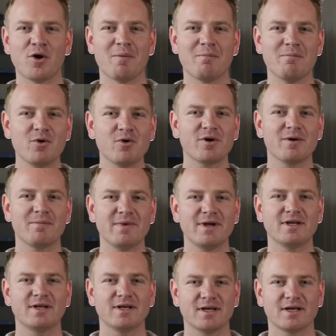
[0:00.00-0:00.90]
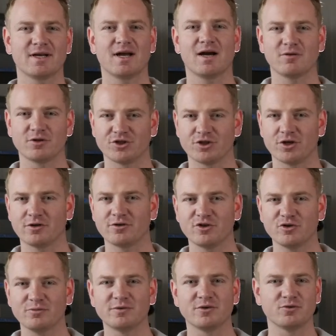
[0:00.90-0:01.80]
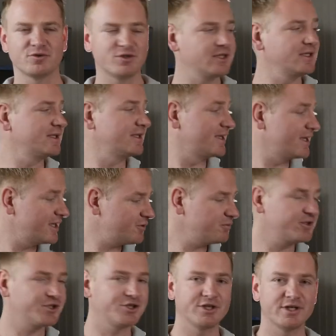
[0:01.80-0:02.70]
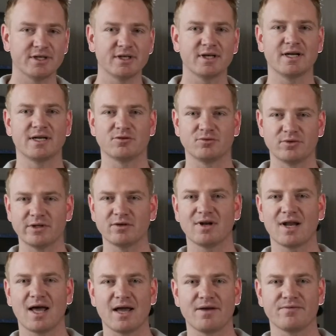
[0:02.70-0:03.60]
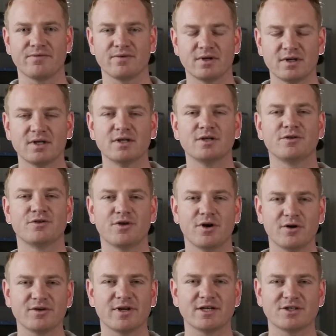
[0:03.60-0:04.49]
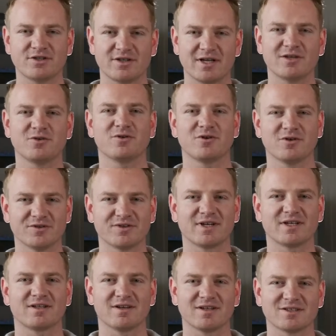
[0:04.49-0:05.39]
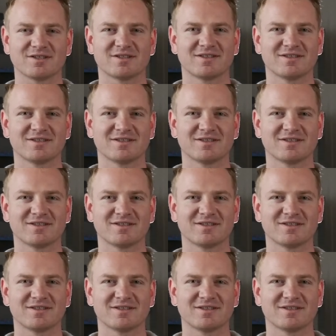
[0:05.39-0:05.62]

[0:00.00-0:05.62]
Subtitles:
book a meeting in our showroom to see this machine in real life. Don't hesitate to contact us.